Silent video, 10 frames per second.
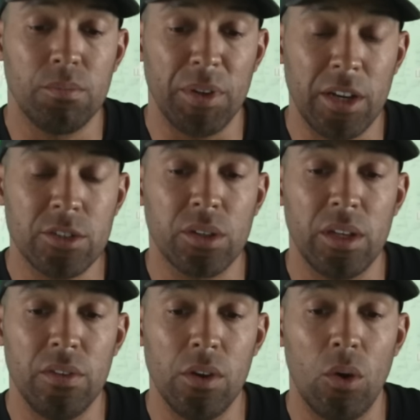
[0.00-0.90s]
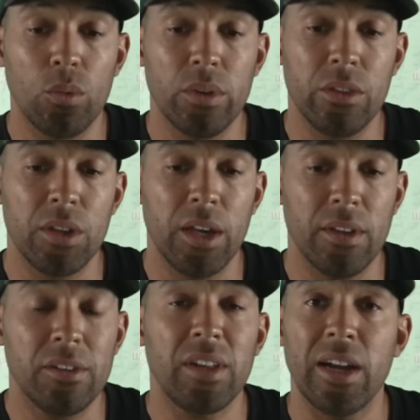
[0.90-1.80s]
potentially the only thing
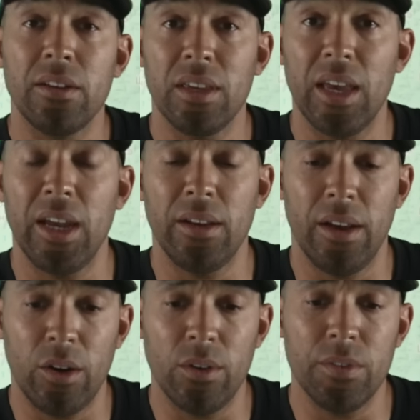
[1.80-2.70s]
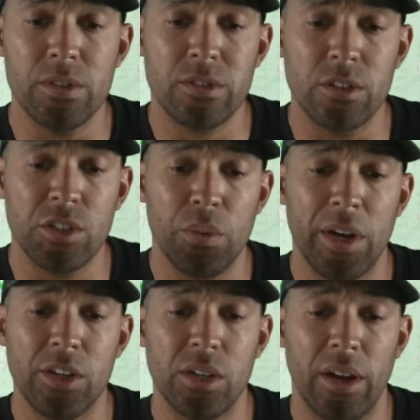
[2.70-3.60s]
they stand to gain out of this
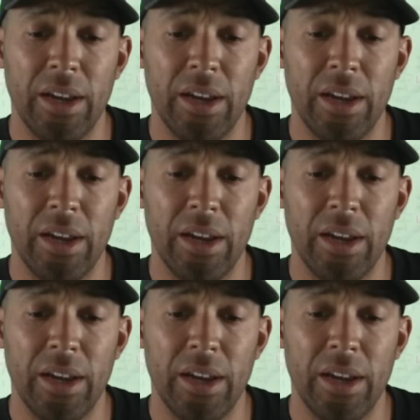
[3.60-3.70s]
situation.